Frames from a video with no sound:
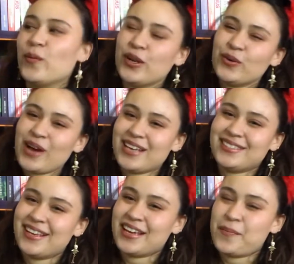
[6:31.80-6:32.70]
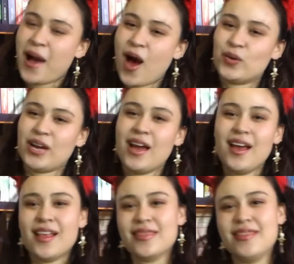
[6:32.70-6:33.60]
what do you guys think about
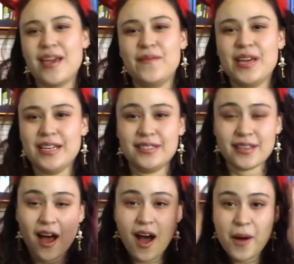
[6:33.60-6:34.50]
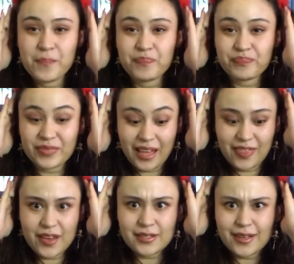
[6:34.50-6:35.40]
David's um,
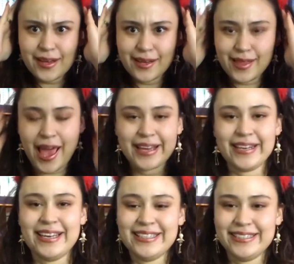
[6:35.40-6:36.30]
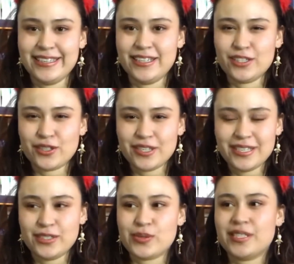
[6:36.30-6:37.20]
things that he liked and he didn't such an
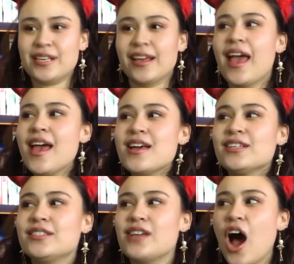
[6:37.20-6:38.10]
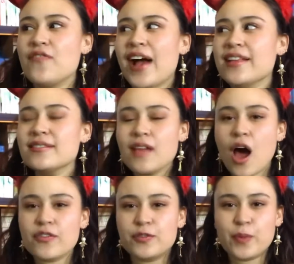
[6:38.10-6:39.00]
interesting stuff i
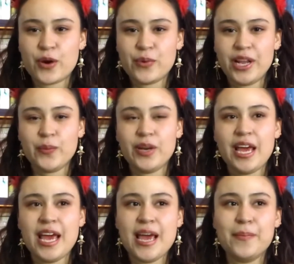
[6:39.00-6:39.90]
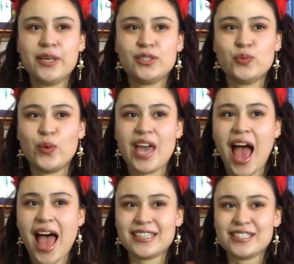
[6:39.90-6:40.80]
loved by reading with him because we
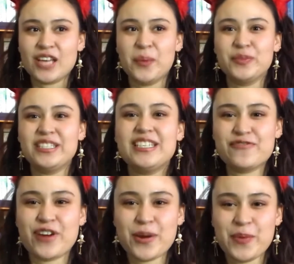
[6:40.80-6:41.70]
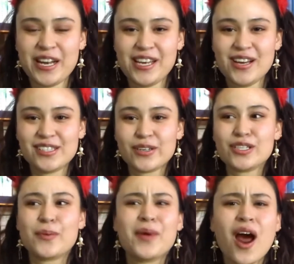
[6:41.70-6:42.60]
had some different opinions on
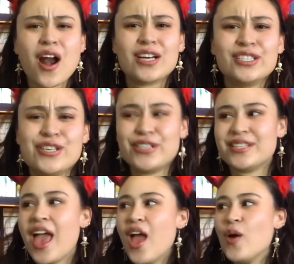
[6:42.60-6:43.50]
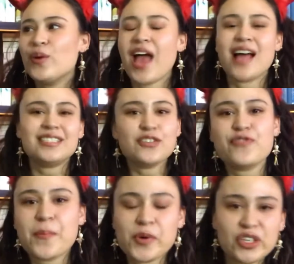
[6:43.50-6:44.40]
some characters we had
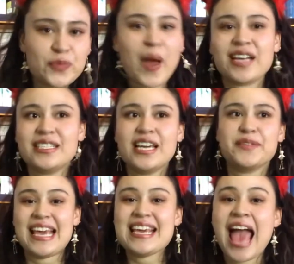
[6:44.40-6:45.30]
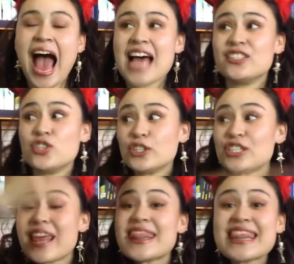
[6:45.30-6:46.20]
different perspectives and he had
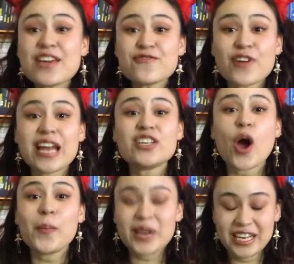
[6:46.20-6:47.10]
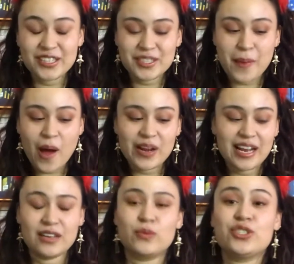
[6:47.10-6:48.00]
such different opinions about
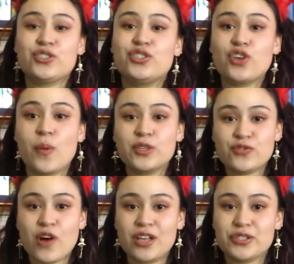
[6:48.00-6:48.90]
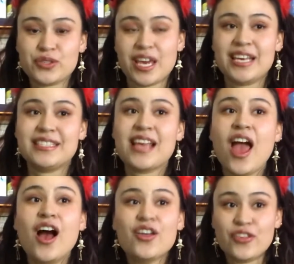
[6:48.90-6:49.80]
it and it was just so much fun to see his
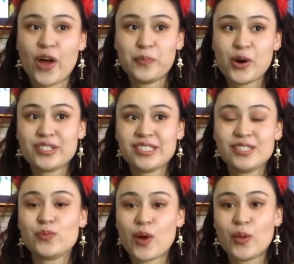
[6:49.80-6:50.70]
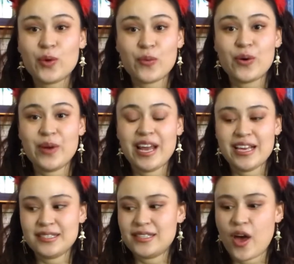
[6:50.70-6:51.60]
thought process while we were
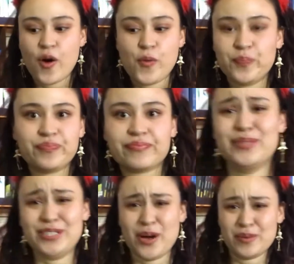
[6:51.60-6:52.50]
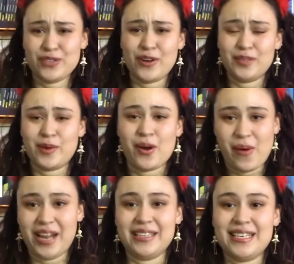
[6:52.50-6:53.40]
reading so it was so much fun body
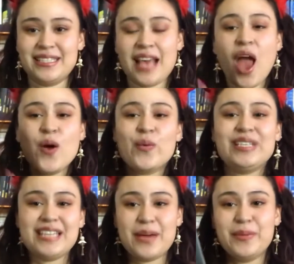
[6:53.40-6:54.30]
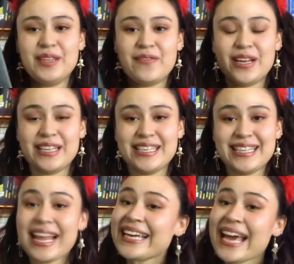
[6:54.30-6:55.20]
reading this with david
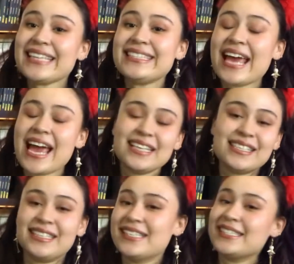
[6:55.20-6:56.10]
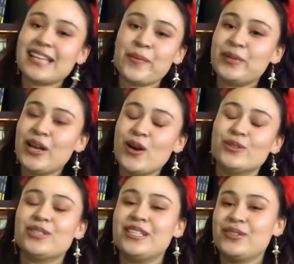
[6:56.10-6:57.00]
definitely like i said links down below
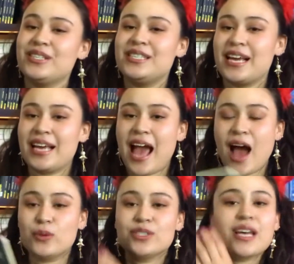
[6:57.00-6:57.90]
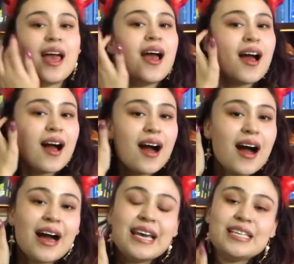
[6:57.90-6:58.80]
so that you can check out
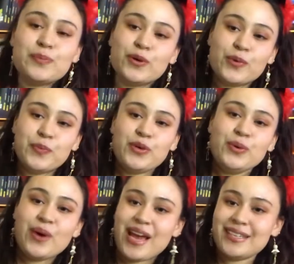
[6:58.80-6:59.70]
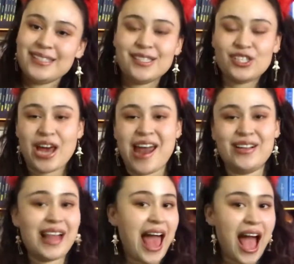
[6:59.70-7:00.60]
uh, his book review and his
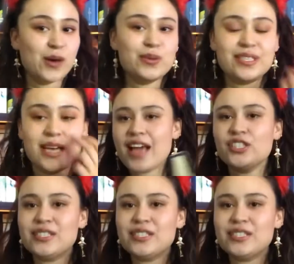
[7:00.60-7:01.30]
channel out i